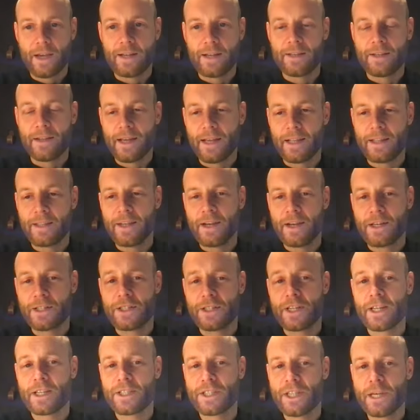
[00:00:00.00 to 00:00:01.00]
and there's
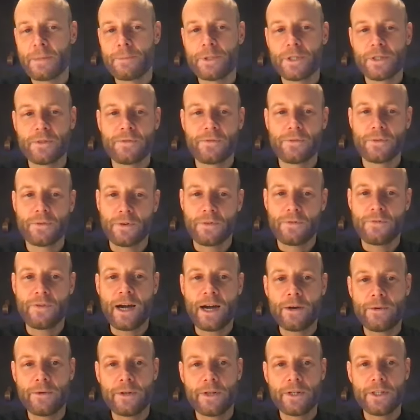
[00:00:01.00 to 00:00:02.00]
an exception for
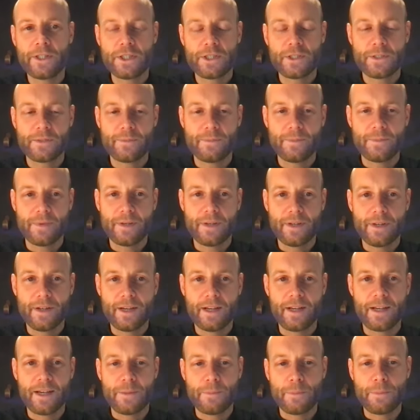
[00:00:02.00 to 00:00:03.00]
founders,
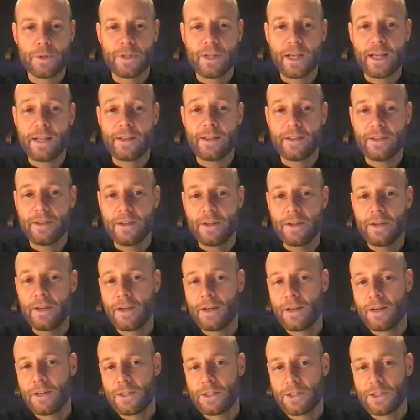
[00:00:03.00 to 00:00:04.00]
but then
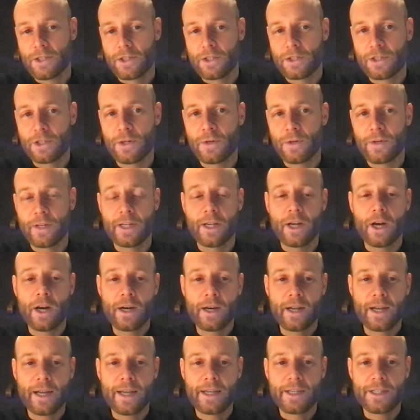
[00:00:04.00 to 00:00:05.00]
so in our
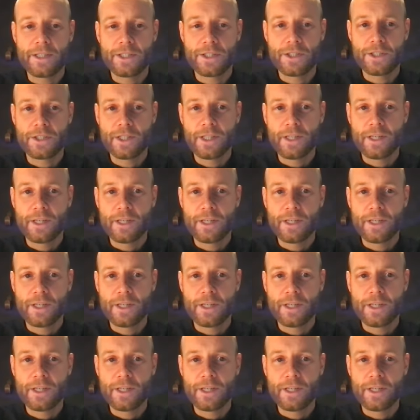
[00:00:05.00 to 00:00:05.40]
case,